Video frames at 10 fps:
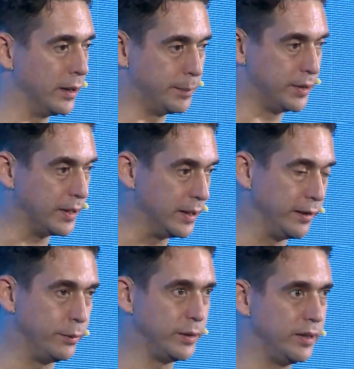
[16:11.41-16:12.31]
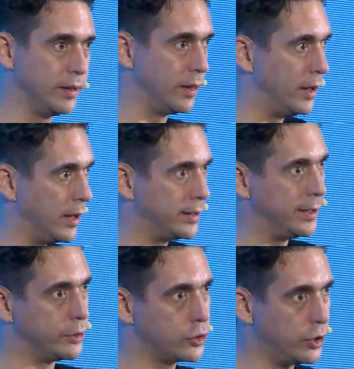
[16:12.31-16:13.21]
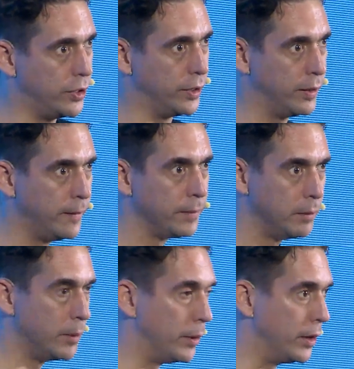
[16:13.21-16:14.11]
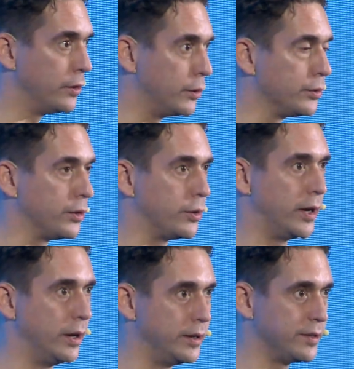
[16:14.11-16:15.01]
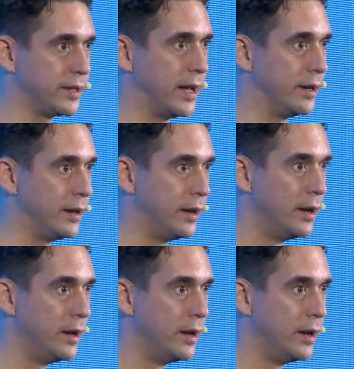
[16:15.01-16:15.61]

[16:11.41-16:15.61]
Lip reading: Like particularly if we see that they're likely to churn, we want to also try to understand,